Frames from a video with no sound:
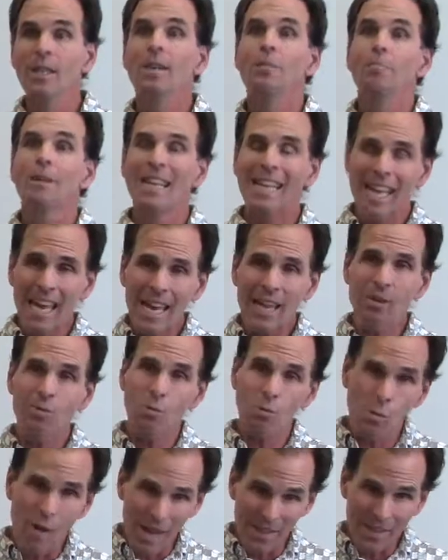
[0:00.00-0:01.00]
But
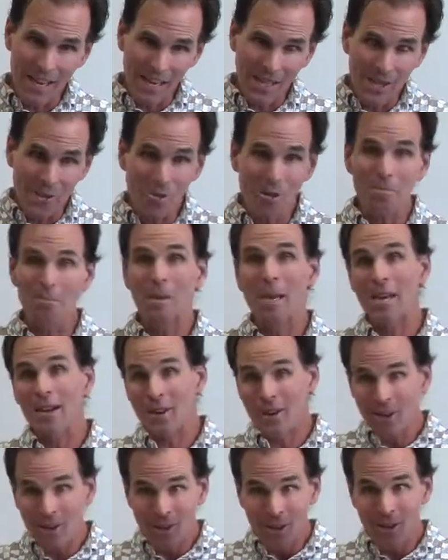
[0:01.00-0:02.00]
again, when they do
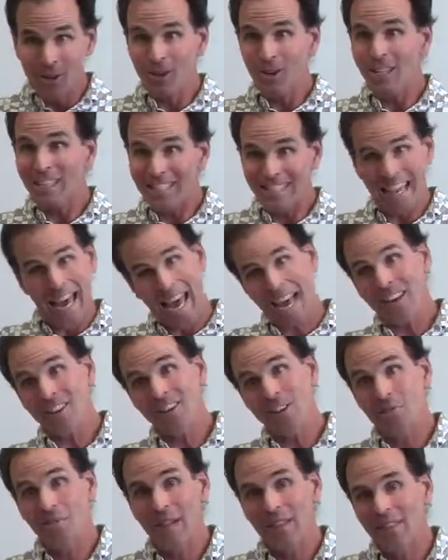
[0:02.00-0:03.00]
appear, are
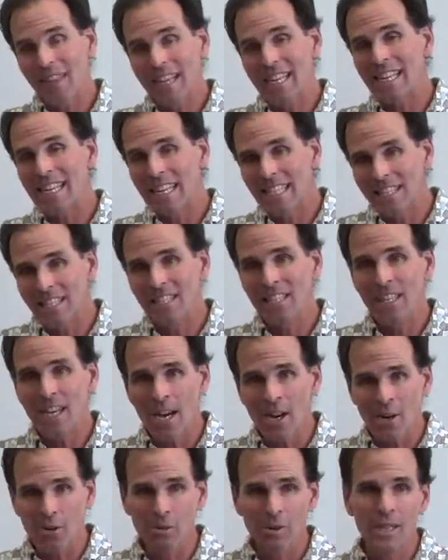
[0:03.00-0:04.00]
exactly what they need to
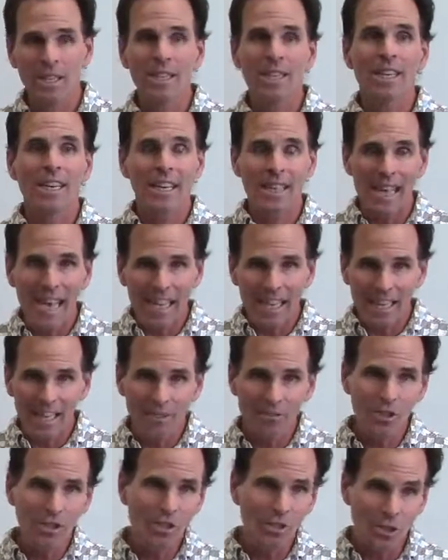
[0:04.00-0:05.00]
know. And that
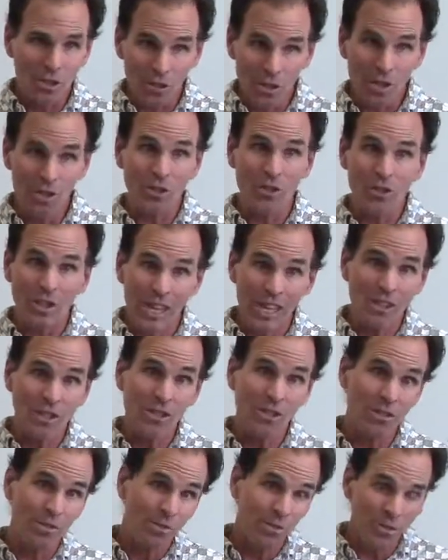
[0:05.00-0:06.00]
gives us a little
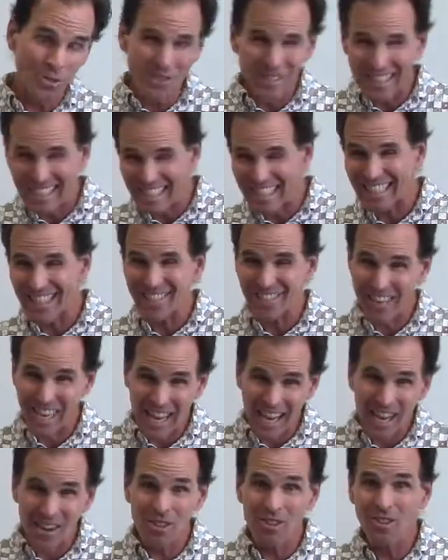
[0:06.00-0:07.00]
sense of kind of
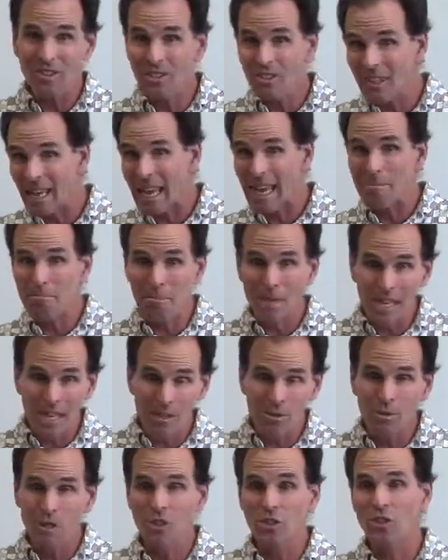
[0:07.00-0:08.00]
how
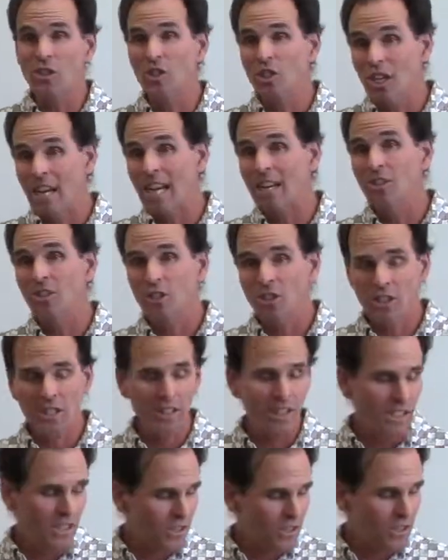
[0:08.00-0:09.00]
ambiguous and challenging
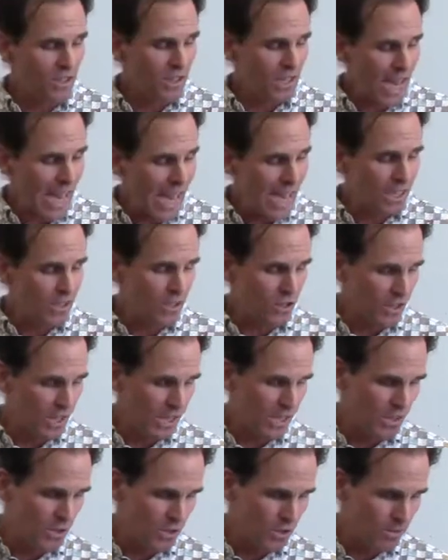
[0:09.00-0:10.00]
this task
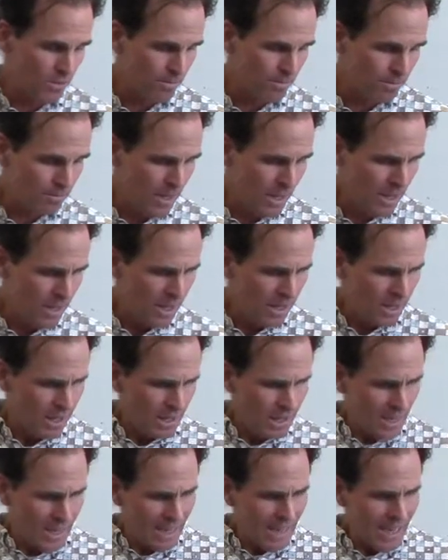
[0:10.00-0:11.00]
is.
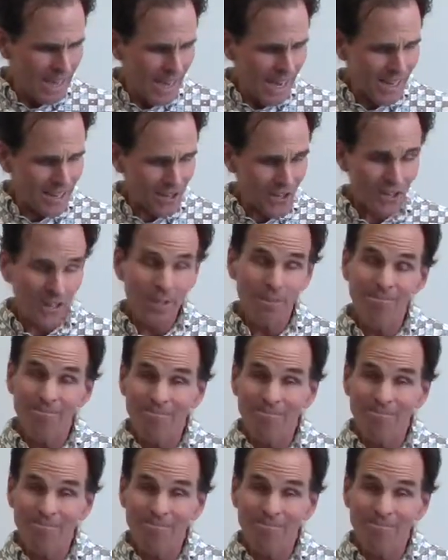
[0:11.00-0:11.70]
Next,